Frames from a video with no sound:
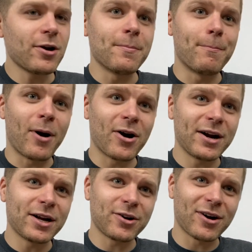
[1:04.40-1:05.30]
and bar
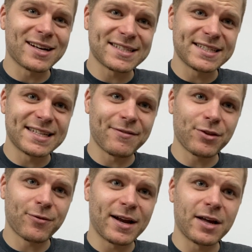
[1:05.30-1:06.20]
it across the 7th
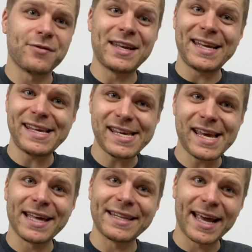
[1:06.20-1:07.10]
fret of the E
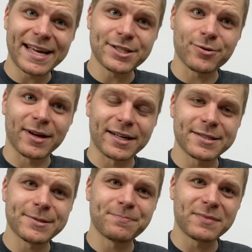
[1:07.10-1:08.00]
and the A
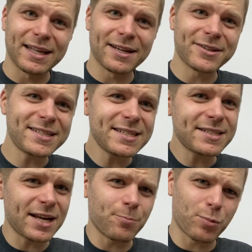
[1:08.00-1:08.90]
strings. Now, this is
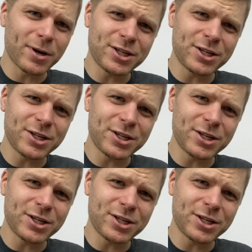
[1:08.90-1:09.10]
a pretty